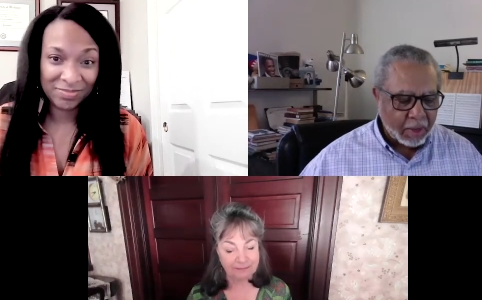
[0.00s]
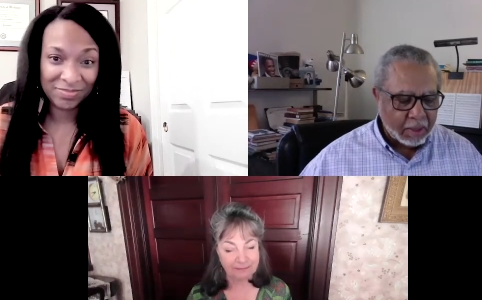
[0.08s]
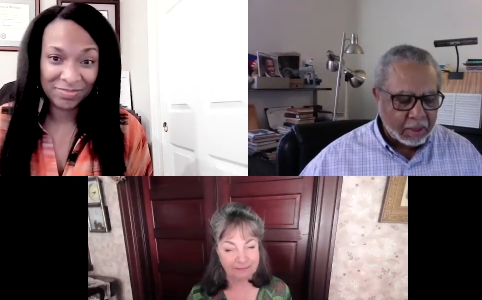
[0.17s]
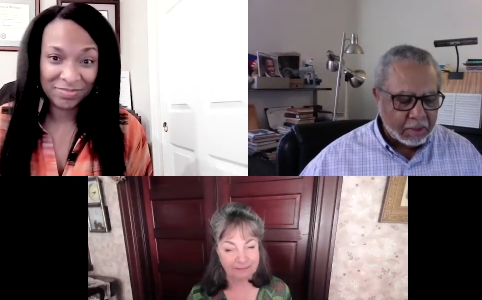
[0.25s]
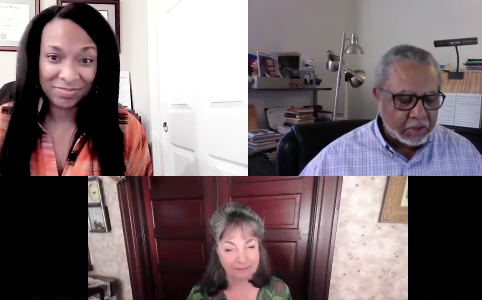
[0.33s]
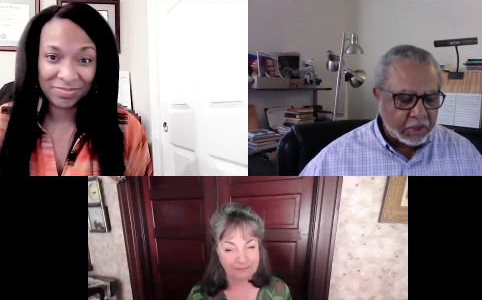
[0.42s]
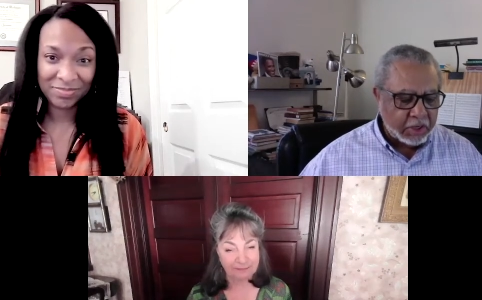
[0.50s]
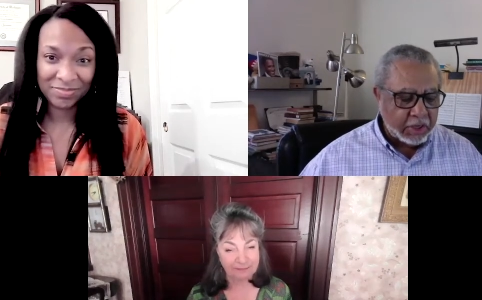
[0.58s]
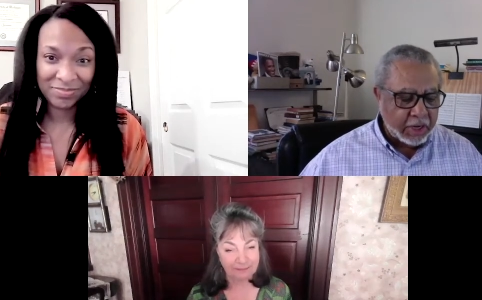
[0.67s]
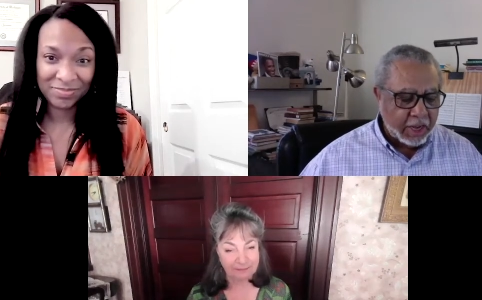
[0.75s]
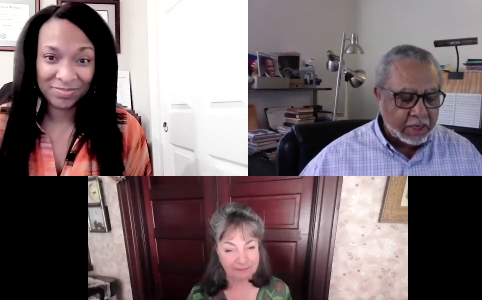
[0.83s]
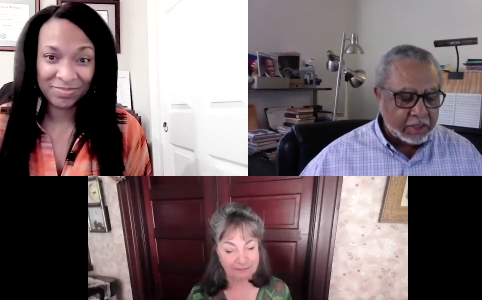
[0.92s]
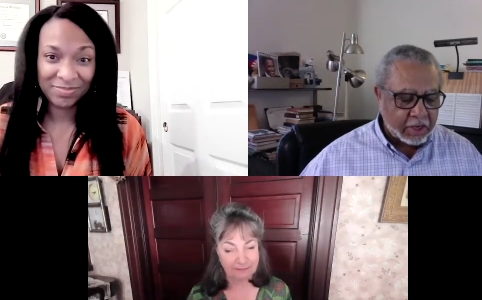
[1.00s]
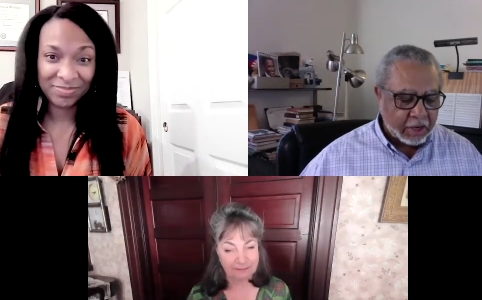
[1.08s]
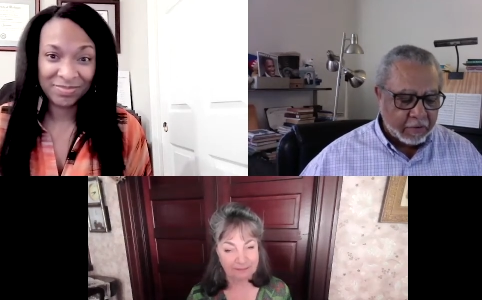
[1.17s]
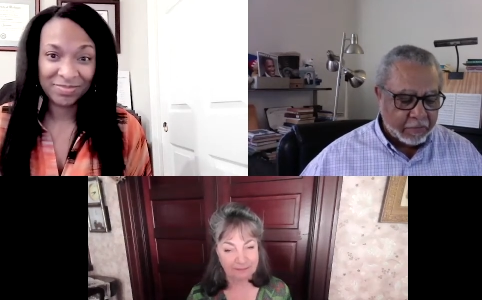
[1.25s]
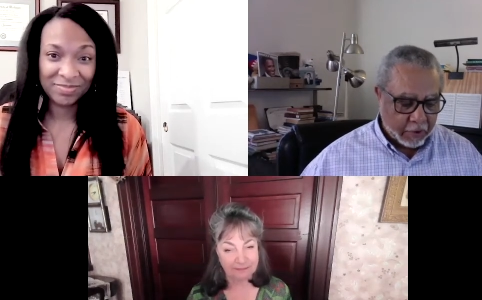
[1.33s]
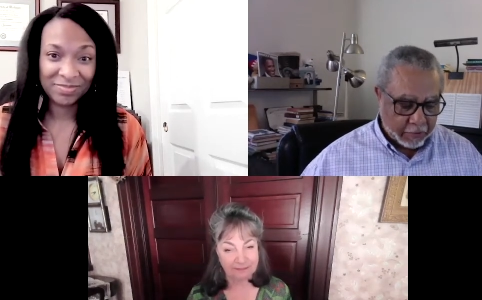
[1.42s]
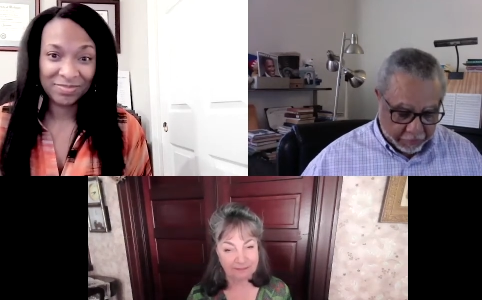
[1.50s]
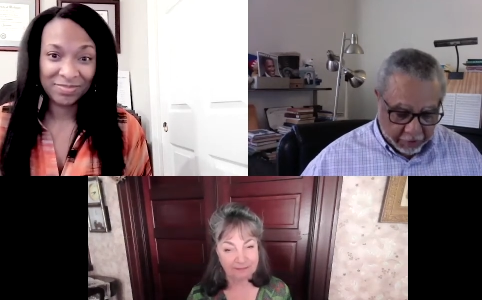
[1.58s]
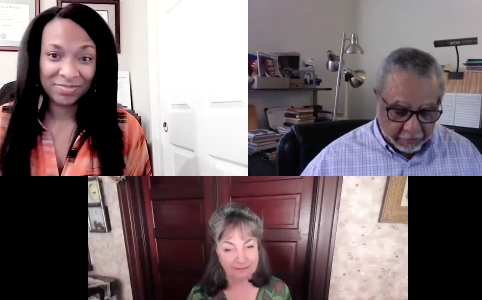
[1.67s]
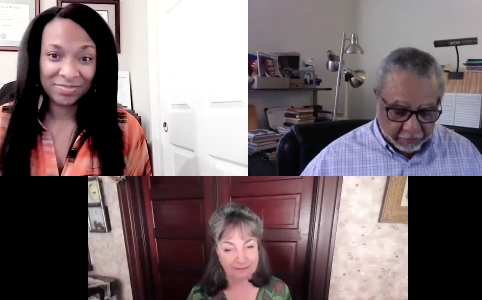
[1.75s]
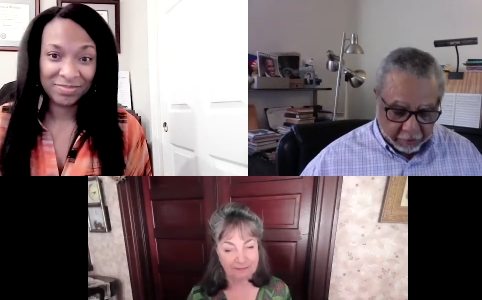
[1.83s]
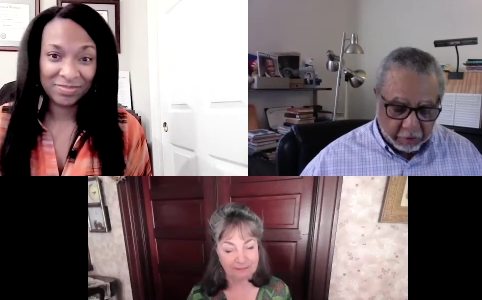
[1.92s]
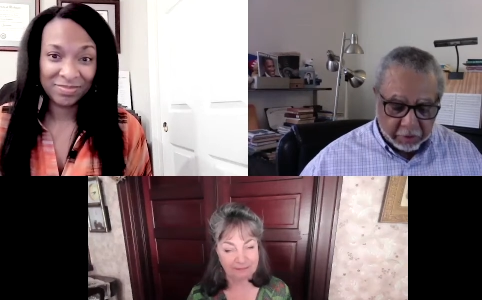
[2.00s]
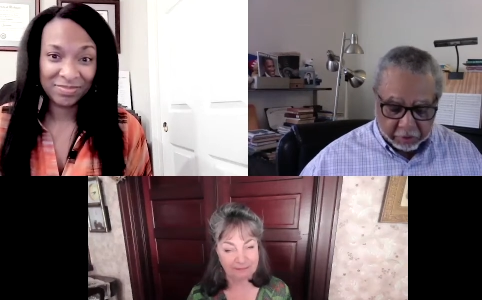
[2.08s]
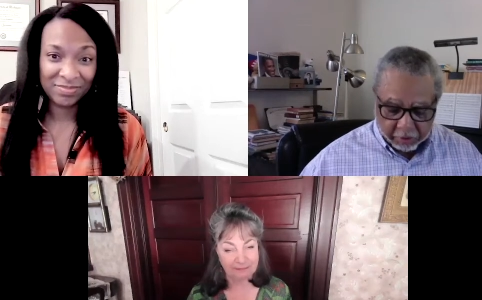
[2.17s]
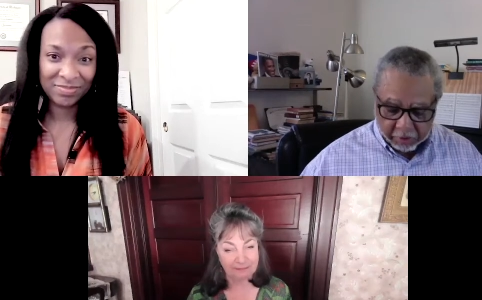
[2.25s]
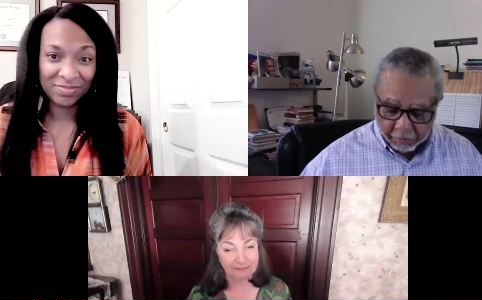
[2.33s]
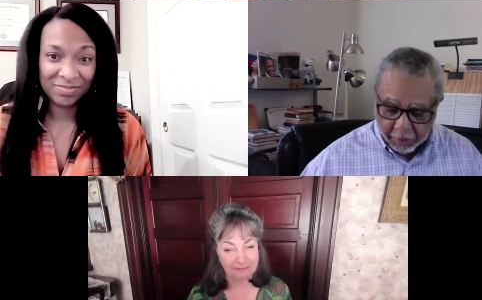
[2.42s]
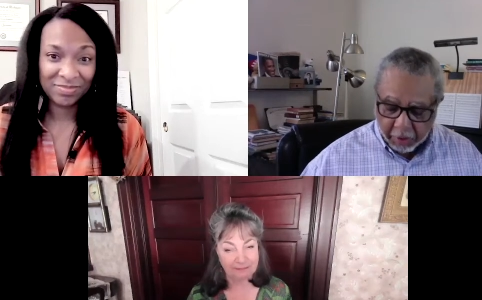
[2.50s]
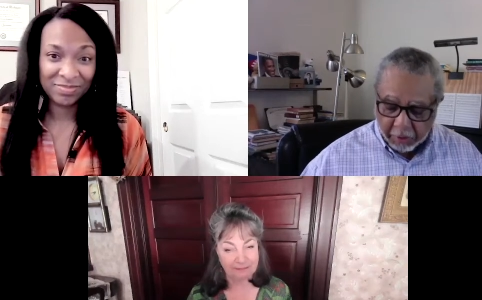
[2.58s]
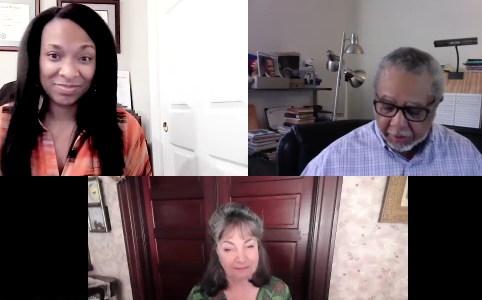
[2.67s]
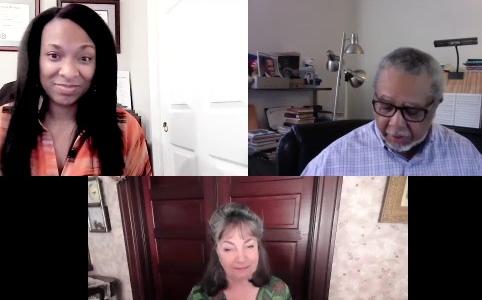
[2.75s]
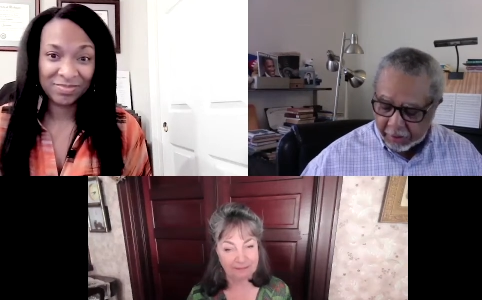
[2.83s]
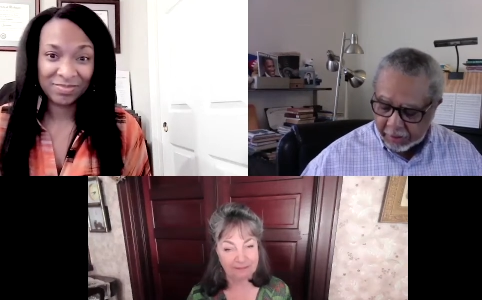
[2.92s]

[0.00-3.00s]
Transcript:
Speaker 1: she has a friend of hers was a poet,